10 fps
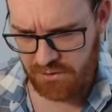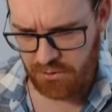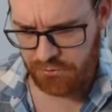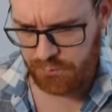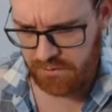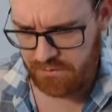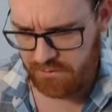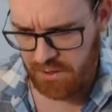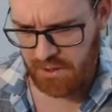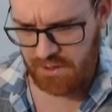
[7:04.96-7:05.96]
go on Twitter.
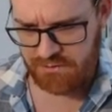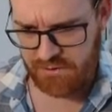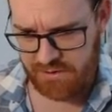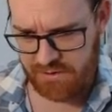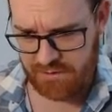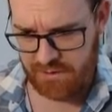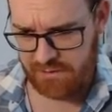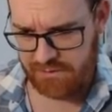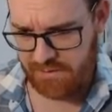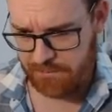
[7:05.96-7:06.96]
So you can uh,
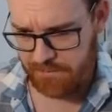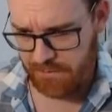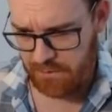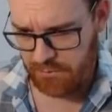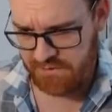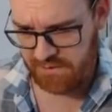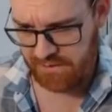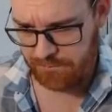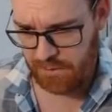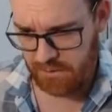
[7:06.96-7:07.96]
tip using
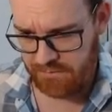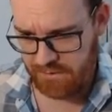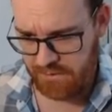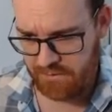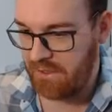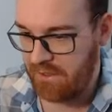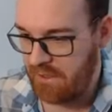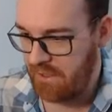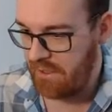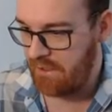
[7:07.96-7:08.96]
that button there. I
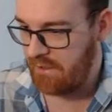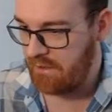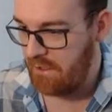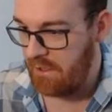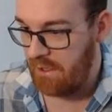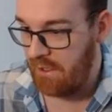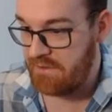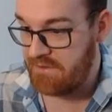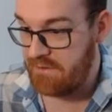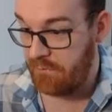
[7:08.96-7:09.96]
think
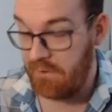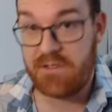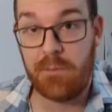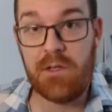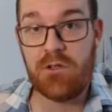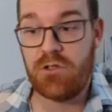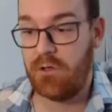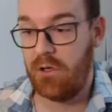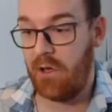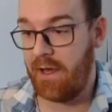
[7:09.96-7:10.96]
it's definitely something you should look